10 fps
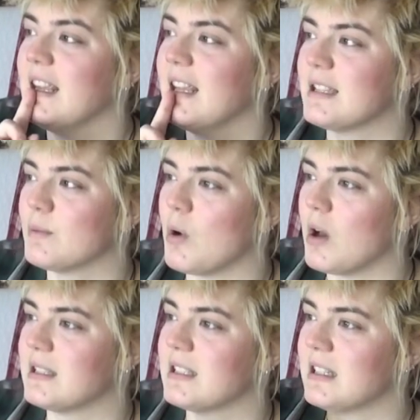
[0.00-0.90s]
is
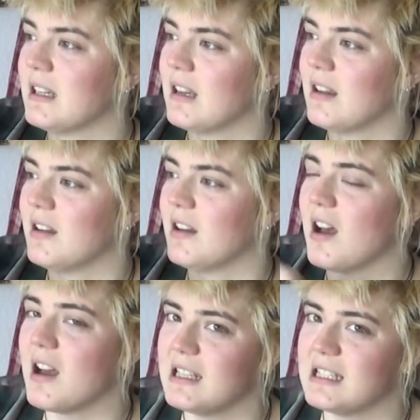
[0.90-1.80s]
what
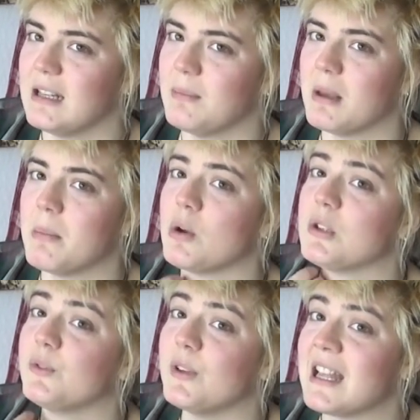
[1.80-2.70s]
I deem the
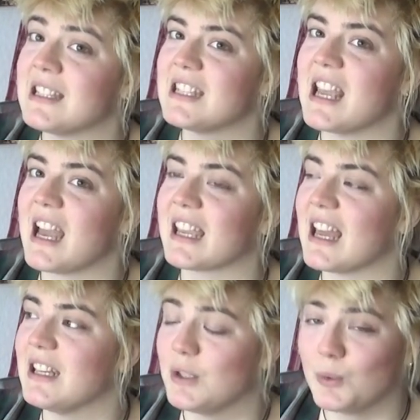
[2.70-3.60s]
most fancy I
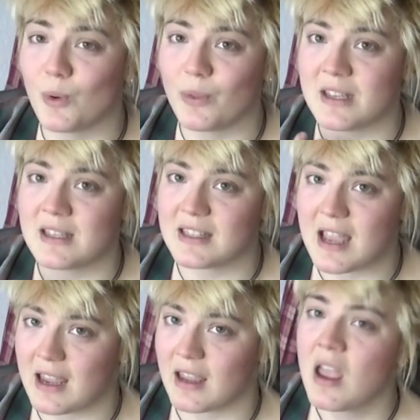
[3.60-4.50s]
can do on this
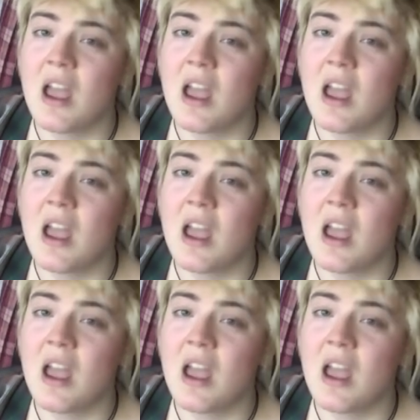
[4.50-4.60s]
day.